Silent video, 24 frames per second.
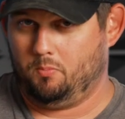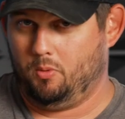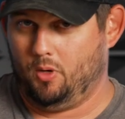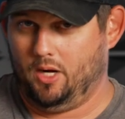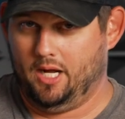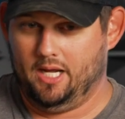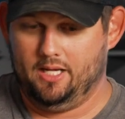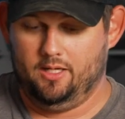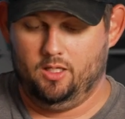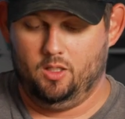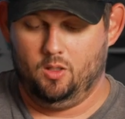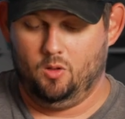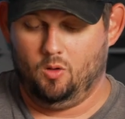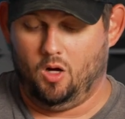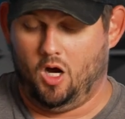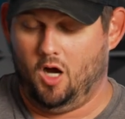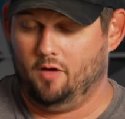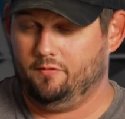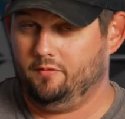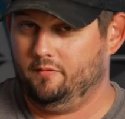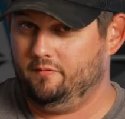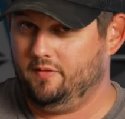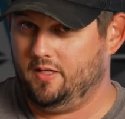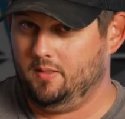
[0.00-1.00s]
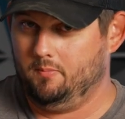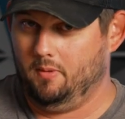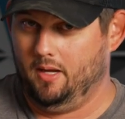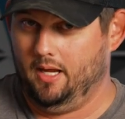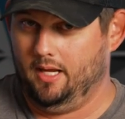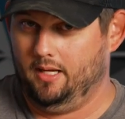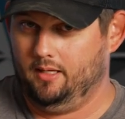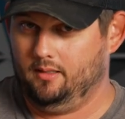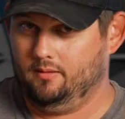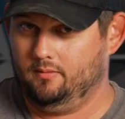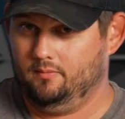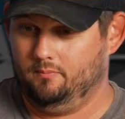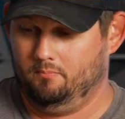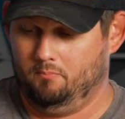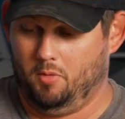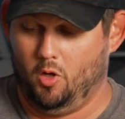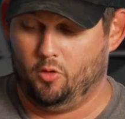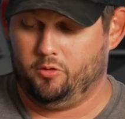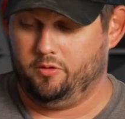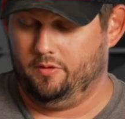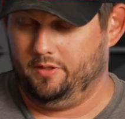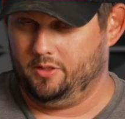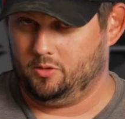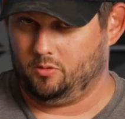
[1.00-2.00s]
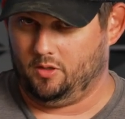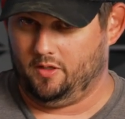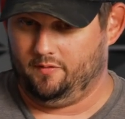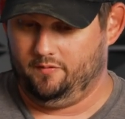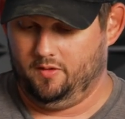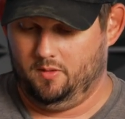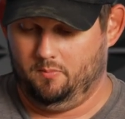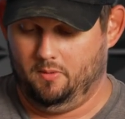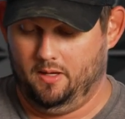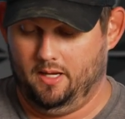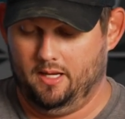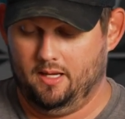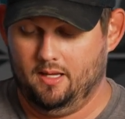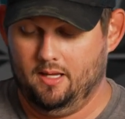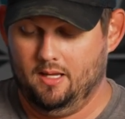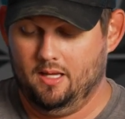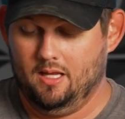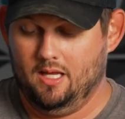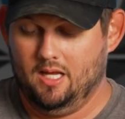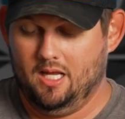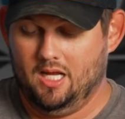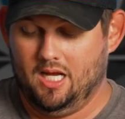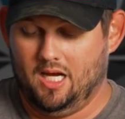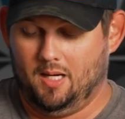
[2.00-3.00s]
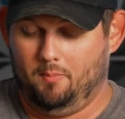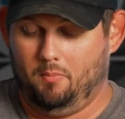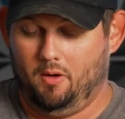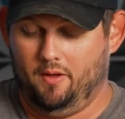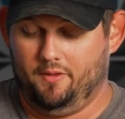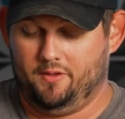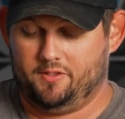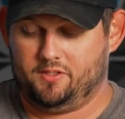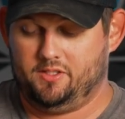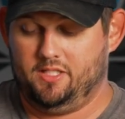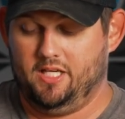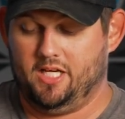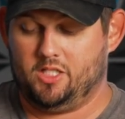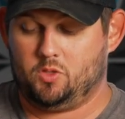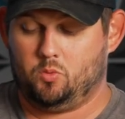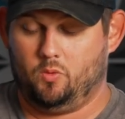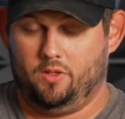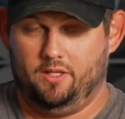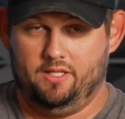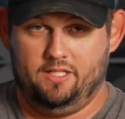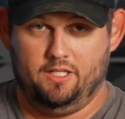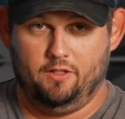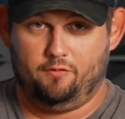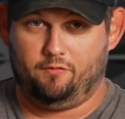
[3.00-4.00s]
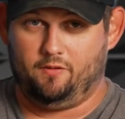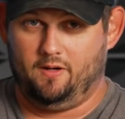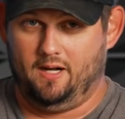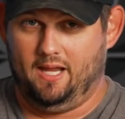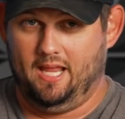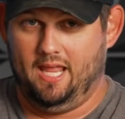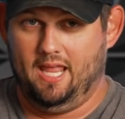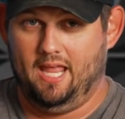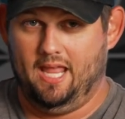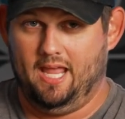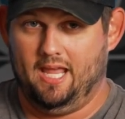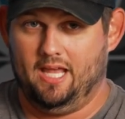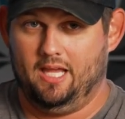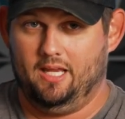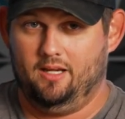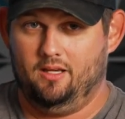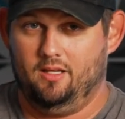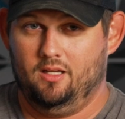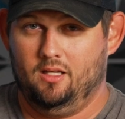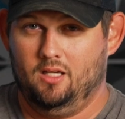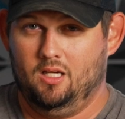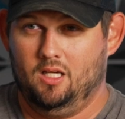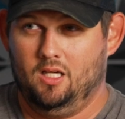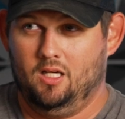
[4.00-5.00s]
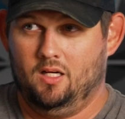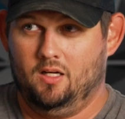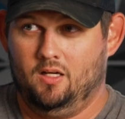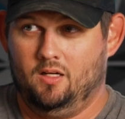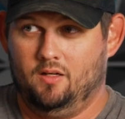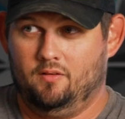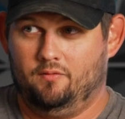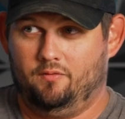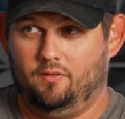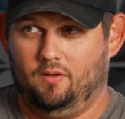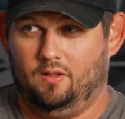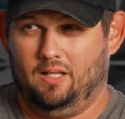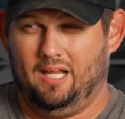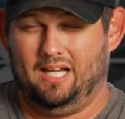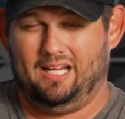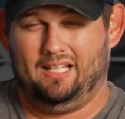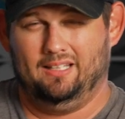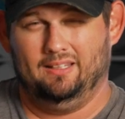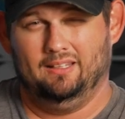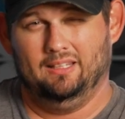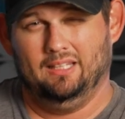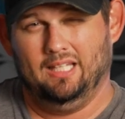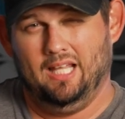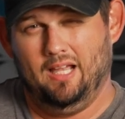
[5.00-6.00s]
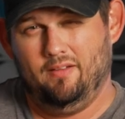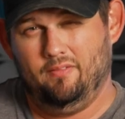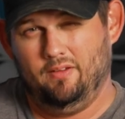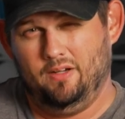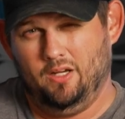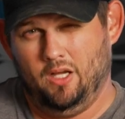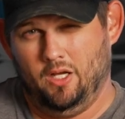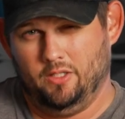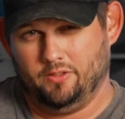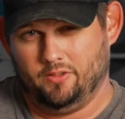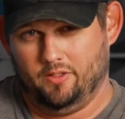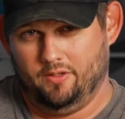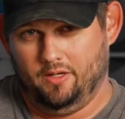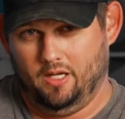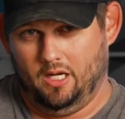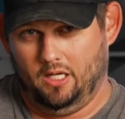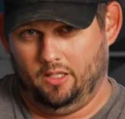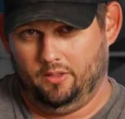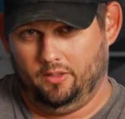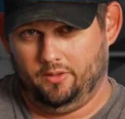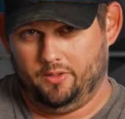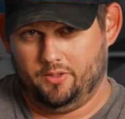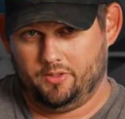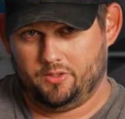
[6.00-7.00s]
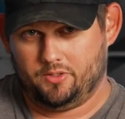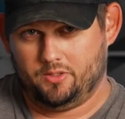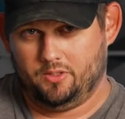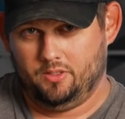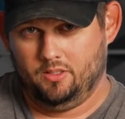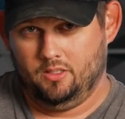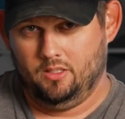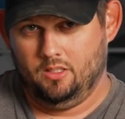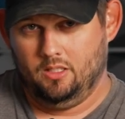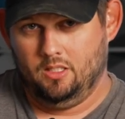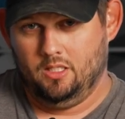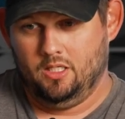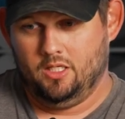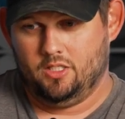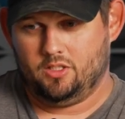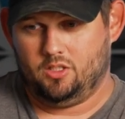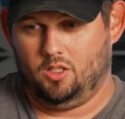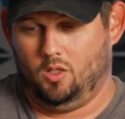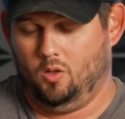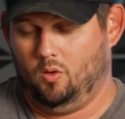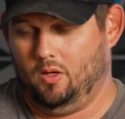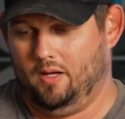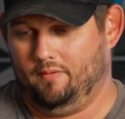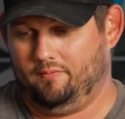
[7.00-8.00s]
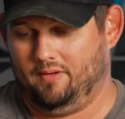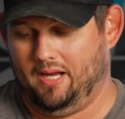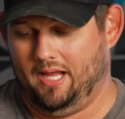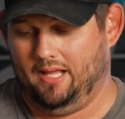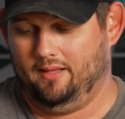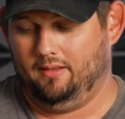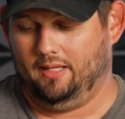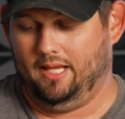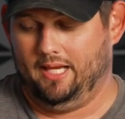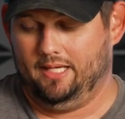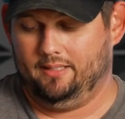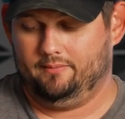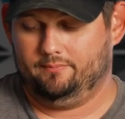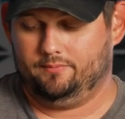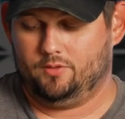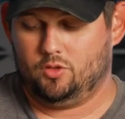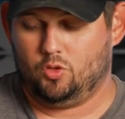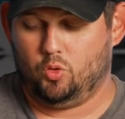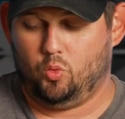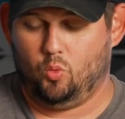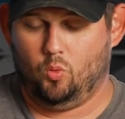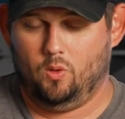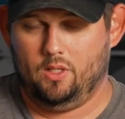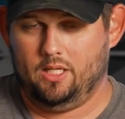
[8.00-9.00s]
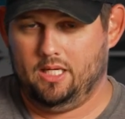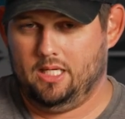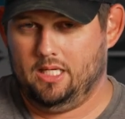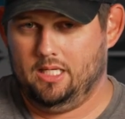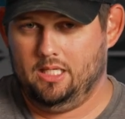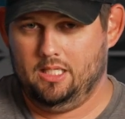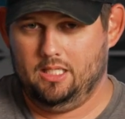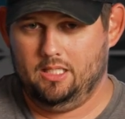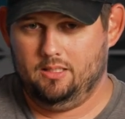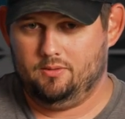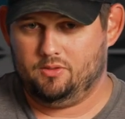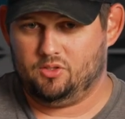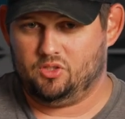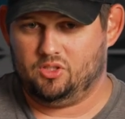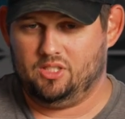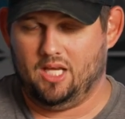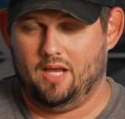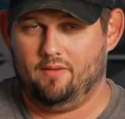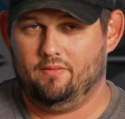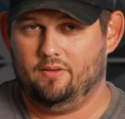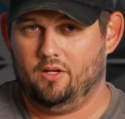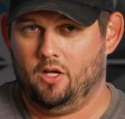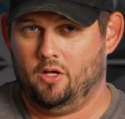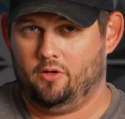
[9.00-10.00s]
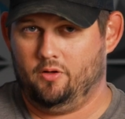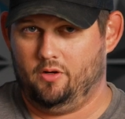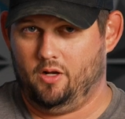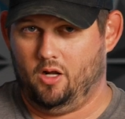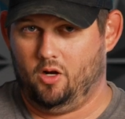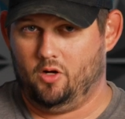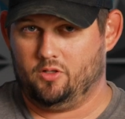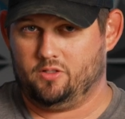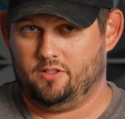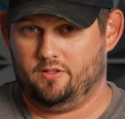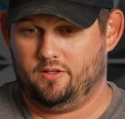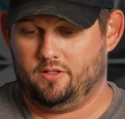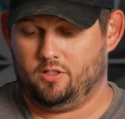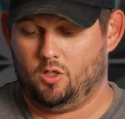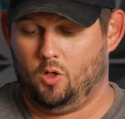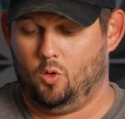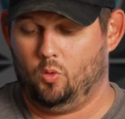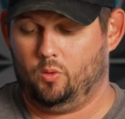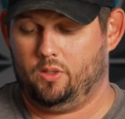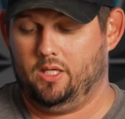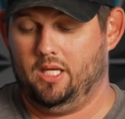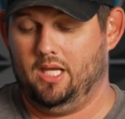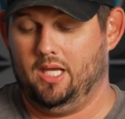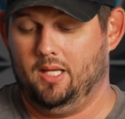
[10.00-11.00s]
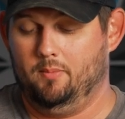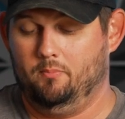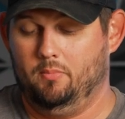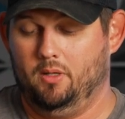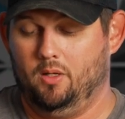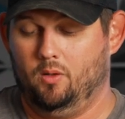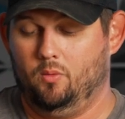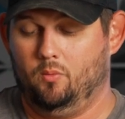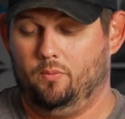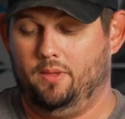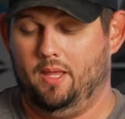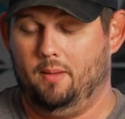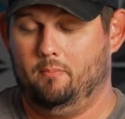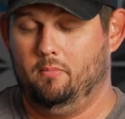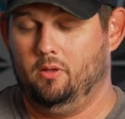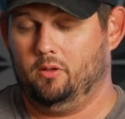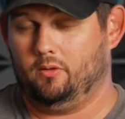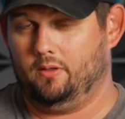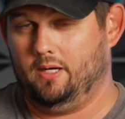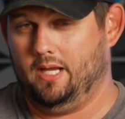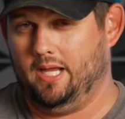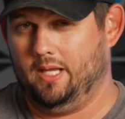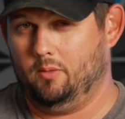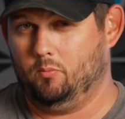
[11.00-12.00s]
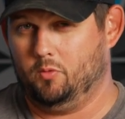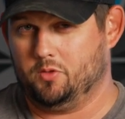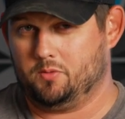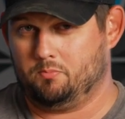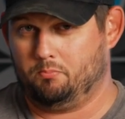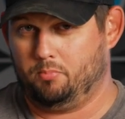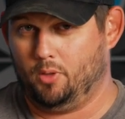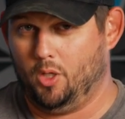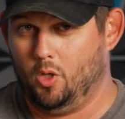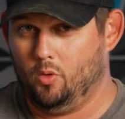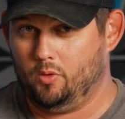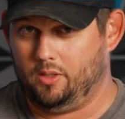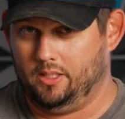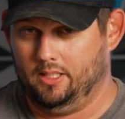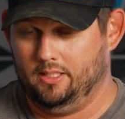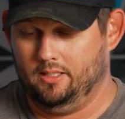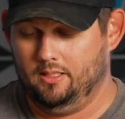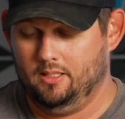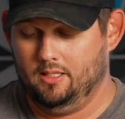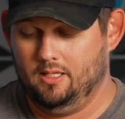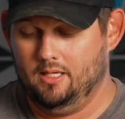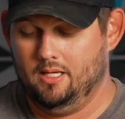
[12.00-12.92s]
brand new off of eBay. Both of these are off eBay. I bought the sticks with a different head for like $1,100. So I've got like $2,700 in this whole kit, but that Miller head was broken.